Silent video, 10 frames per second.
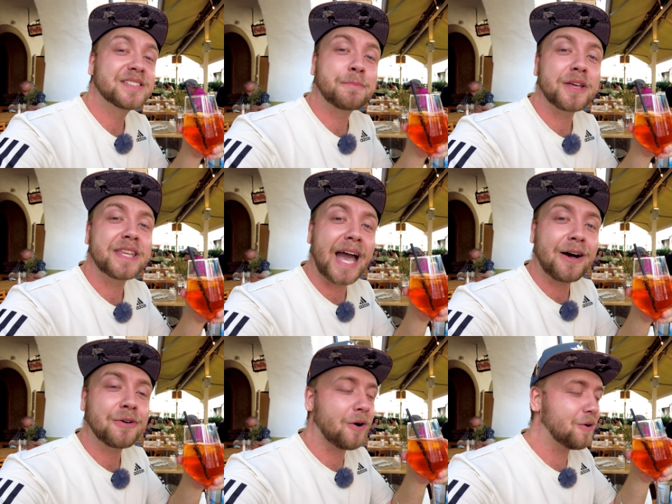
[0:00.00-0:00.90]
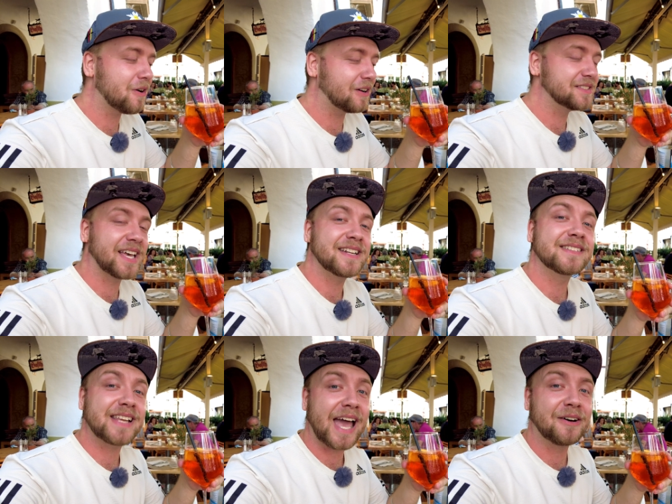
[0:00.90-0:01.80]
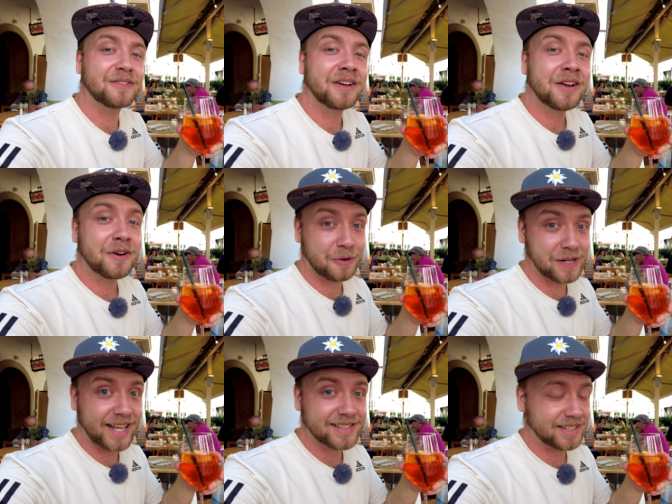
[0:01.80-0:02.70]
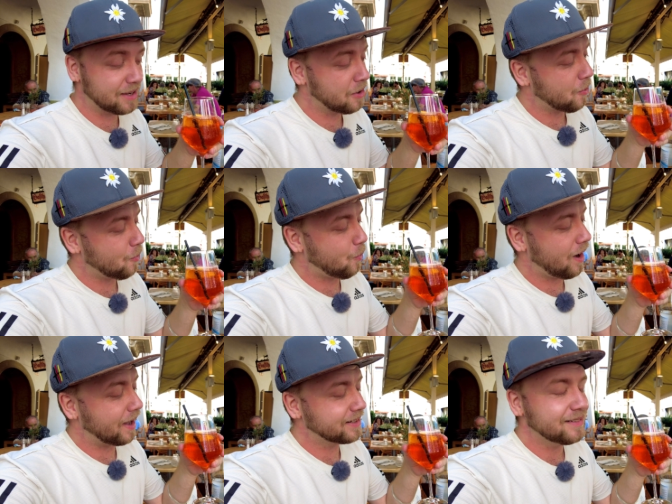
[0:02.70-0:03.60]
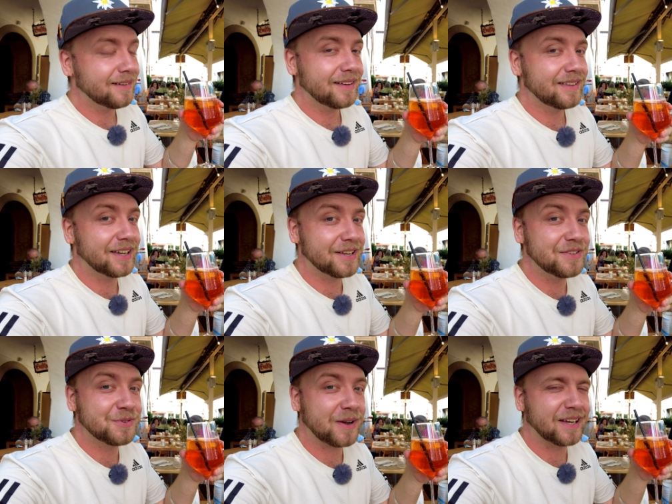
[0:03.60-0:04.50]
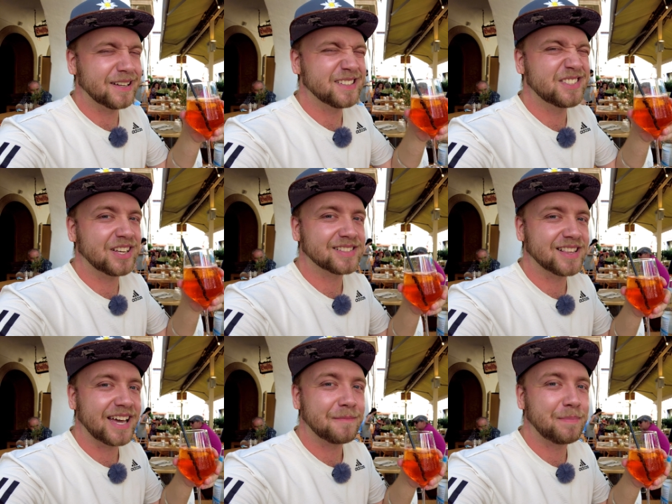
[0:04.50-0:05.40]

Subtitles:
to bring the alcohol content down, creating wine you can drink just like